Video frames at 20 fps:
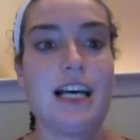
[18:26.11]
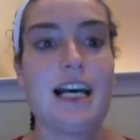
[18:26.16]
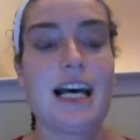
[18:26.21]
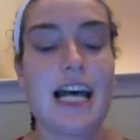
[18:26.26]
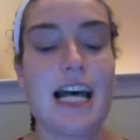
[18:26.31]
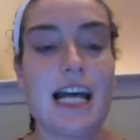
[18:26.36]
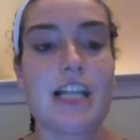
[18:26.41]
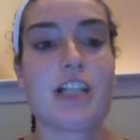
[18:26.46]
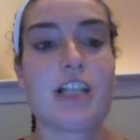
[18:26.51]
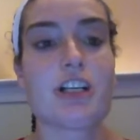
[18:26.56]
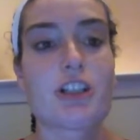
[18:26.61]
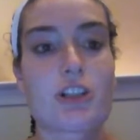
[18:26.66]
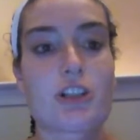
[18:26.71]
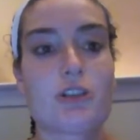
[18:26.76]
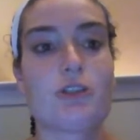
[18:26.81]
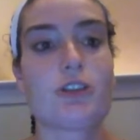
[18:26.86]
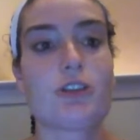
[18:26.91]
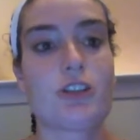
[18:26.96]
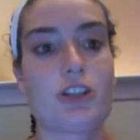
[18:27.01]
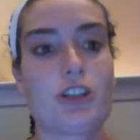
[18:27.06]
And it just
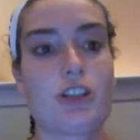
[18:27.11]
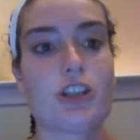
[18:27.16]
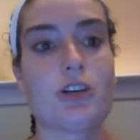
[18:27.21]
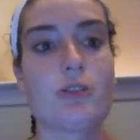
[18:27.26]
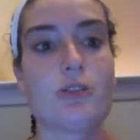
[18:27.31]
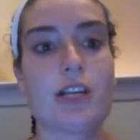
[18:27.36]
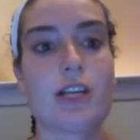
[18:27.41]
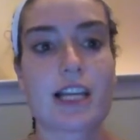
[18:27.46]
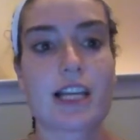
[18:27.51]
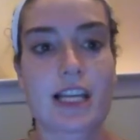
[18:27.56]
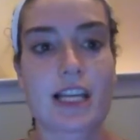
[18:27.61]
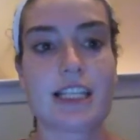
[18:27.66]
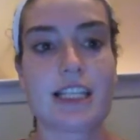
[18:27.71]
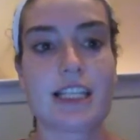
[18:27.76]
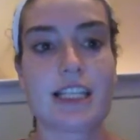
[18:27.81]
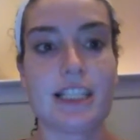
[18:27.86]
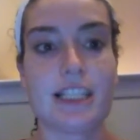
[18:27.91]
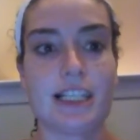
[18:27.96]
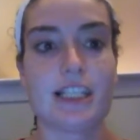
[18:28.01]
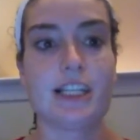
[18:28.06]
goes to show that like it's
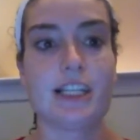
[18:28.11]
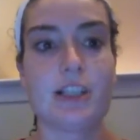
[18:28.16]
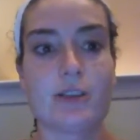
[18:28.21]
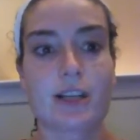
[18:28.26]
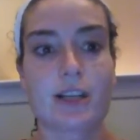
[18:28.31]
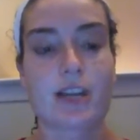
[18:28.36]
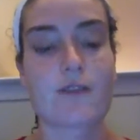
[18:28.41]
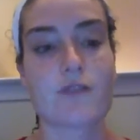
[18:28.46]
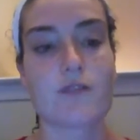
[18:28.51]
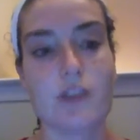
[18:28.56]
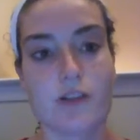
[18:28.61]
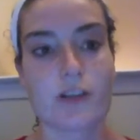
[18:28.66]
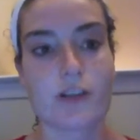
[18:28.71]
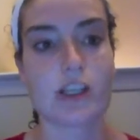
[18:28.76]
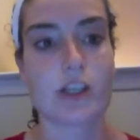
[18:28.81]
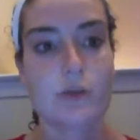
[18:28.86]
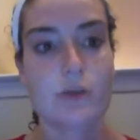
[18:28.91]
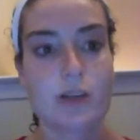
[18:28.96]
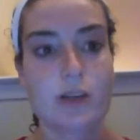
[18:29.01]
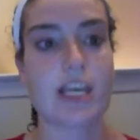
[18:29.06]
easy to do. Like if you could
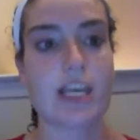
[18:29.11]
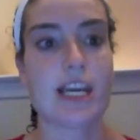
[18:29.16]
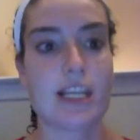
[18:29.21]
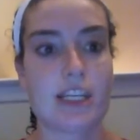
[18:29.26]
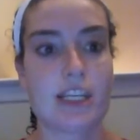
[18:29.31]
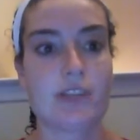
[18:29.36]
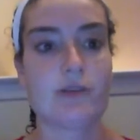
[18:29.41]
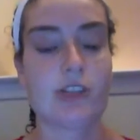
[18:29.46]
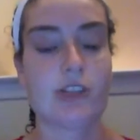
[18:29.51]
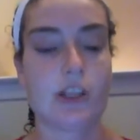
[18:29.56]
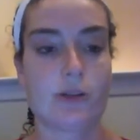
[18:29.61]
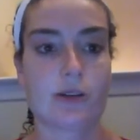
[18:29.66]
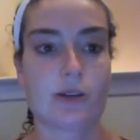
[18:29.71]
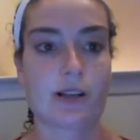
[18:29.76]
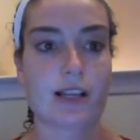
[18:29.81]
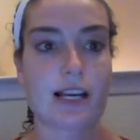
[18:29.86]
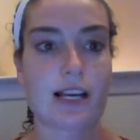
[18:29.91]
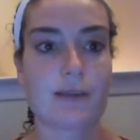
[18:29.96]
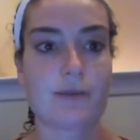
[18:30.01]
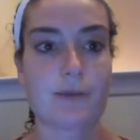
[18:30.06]
do it, they could do it too. And a
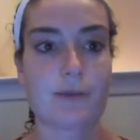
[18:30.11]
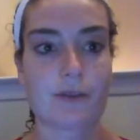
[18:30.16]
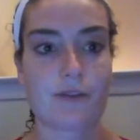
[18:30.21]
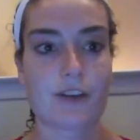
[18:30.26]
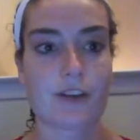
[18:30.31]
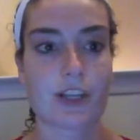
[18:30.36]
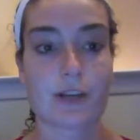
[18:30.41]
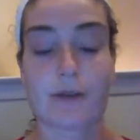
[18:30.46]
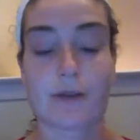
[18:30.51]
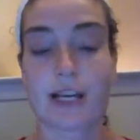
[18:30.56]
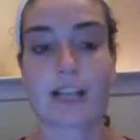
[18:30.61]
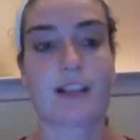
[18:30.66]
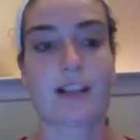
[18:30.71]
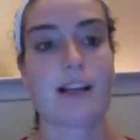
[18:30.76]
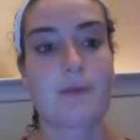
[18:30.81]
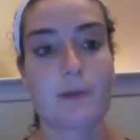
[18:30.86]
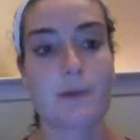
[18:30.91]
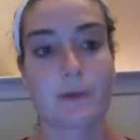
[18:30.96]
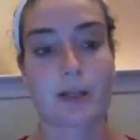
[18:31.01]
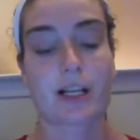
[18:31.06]
lot of people feel that way. And a
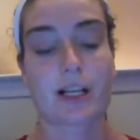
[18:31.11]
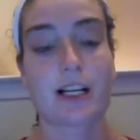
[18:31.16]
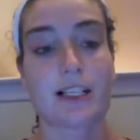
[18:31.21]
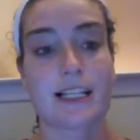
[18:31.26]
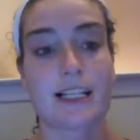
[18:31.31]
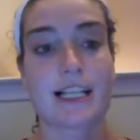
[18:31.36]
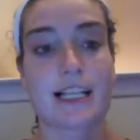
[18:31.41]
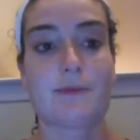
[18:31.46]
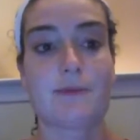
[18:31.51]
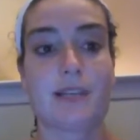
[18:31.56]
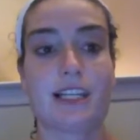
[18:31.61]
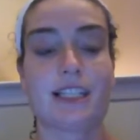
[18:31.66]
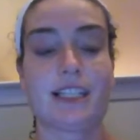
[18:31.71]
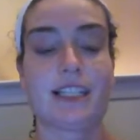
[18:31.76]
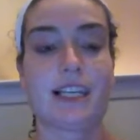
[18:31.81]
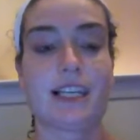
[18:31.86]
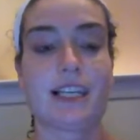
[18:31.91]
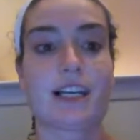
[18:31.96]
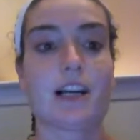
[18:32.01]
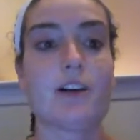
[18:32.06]
lot of people contact me and
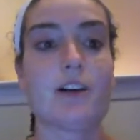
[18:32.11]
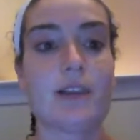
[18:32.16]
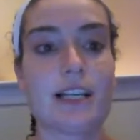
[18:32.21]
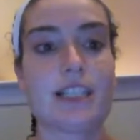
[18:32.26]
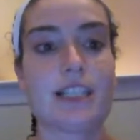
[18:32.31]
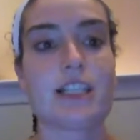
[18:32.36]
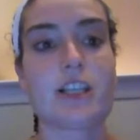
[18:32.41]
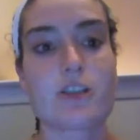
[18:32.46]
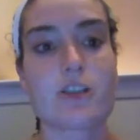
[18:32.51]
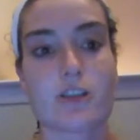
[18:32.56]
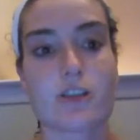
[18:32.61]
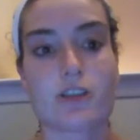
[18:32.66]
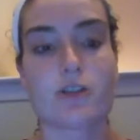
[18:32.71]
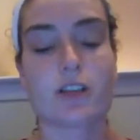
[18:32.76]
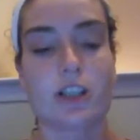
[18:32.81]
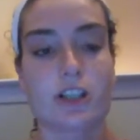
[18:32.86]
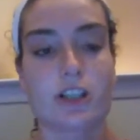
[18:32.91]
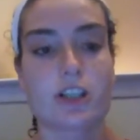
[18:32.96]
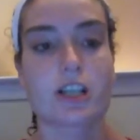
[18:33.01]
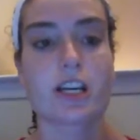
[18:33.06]
say like, oh, I see you could do
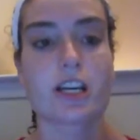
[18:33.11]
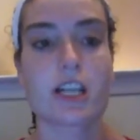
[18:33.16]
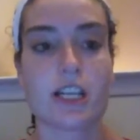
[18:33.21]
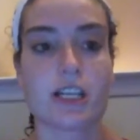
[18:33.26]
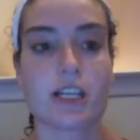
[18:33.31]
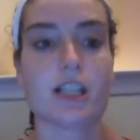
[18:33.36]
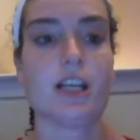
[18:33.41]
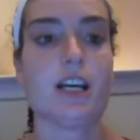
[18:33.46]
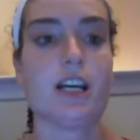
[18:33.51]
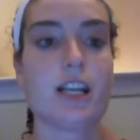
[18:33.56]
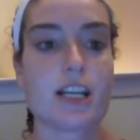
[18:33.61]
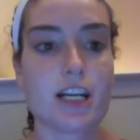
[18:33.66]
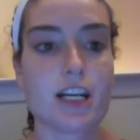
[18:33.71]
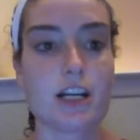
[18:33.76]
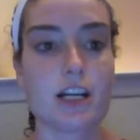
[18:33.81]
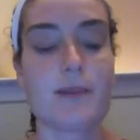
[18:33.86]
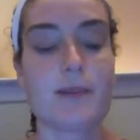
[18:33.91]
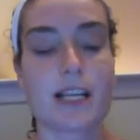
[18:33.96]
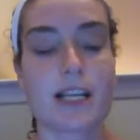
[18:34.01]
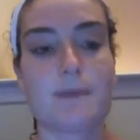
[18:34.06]
Country Heat.
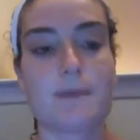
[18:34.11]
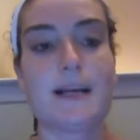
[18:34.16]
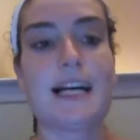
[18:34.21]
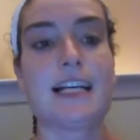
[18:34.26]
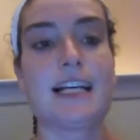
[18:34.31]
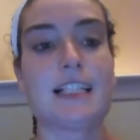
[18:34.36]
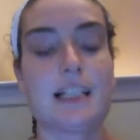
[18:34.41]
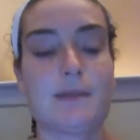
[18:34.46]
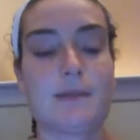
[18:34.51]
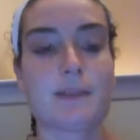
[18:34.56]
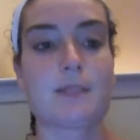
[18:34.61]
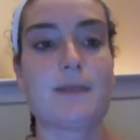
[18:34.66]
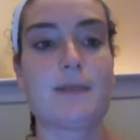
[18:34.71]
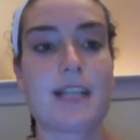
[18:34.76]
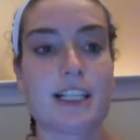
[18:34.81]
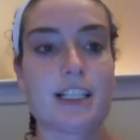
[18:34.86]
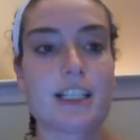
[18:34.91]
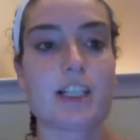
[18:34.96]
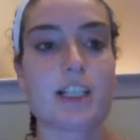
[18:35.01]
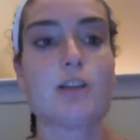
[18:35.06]
You're a big spaz, I'm a
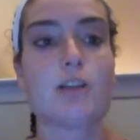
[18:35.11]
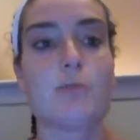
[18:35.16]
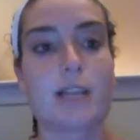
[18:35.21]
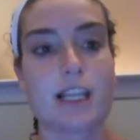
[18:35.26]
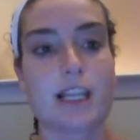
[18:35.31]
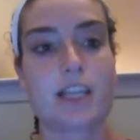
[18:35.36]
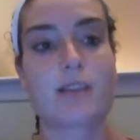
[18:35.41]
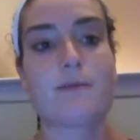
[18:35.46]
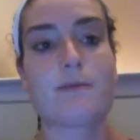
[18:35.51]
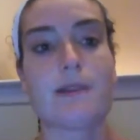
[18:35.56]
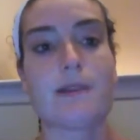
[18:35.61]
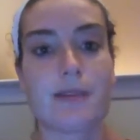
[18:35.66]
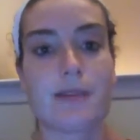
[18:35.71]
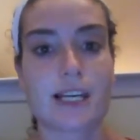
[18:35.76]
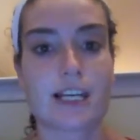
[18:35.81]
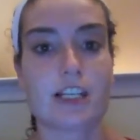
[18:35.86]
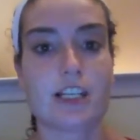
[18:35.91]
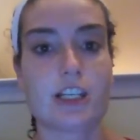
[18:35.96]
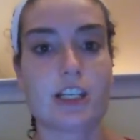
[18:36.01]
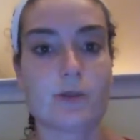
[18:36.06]
spaz too, but I think maybe I
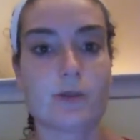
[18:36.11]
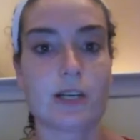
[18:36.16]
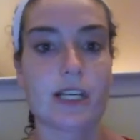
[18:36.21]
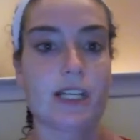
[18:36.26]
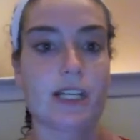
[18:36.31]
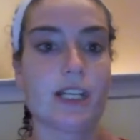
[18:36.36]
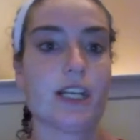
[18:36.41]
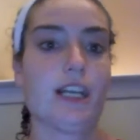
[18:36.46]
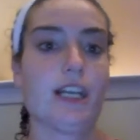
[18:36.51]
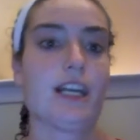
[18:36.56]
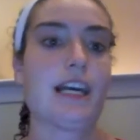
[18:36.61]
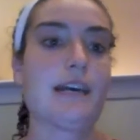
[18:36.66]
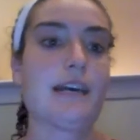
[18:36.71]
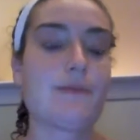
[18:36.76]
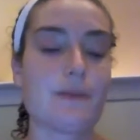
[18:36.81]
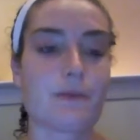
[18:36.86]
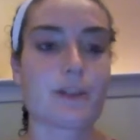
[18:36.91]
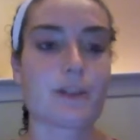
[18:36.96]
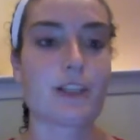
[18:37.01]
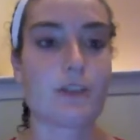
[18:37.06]
could do it. And
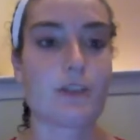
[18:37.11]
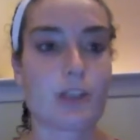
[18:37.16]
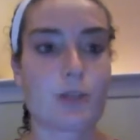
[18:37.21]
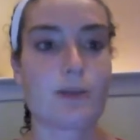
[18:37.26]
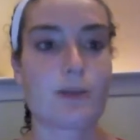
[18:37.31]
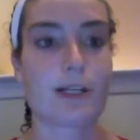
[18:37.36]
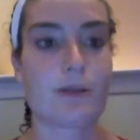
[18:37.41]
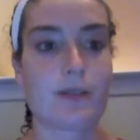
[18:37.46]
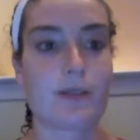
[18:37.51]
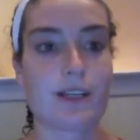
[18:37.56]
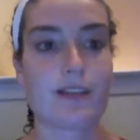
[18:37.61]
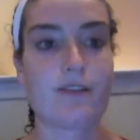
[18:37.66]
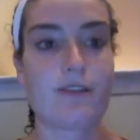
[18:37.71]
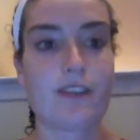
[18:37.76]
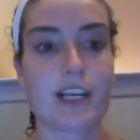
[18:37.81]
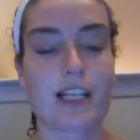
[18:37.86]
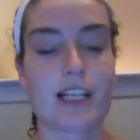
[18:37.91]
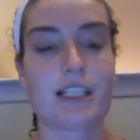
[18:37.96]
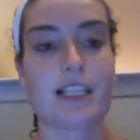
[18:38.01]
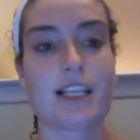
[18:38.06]
people see a 21 Day
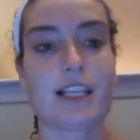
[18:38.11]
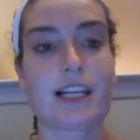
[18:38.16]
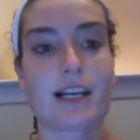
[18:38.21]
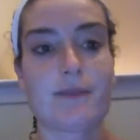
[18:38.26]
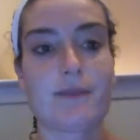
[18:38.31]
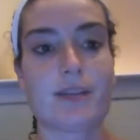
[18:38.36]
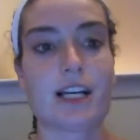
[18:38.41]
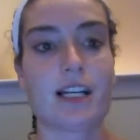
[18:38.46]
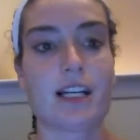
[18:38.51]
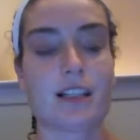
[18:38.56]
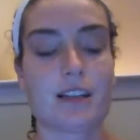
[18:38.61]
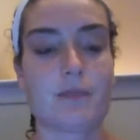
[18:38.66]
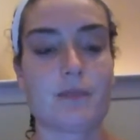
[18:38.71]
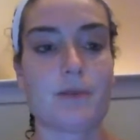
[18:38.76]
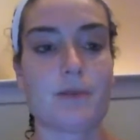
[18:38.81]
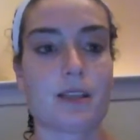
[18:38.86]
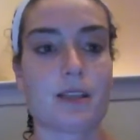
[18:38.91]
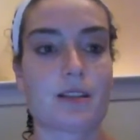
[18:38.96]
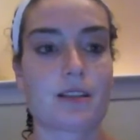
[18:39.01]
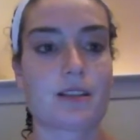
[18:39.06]
Fix, they're like, I'm not the
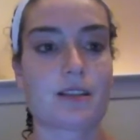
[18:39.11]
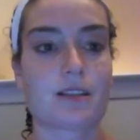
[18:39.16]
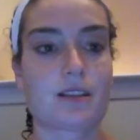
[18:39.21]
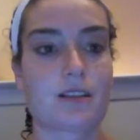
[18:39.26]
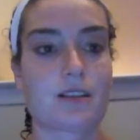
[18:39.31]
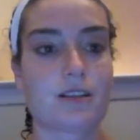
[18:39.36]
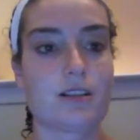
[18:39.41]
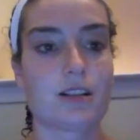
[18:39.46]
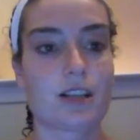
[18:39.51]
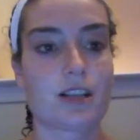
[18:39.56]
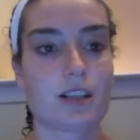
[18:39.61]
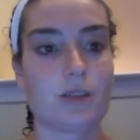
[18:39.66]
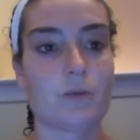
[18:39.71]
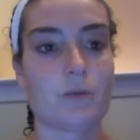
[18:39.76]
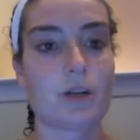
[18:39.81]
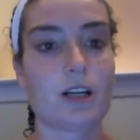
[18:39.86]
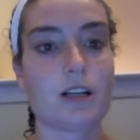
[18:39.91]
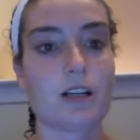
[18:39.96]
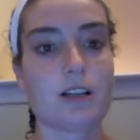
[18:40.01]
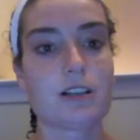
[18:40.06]
best cook in the
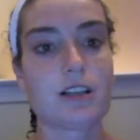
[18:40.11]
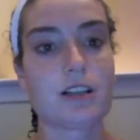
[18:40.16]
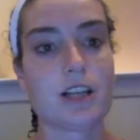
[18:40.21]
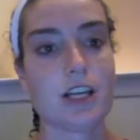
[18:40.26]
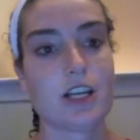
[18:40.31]
world.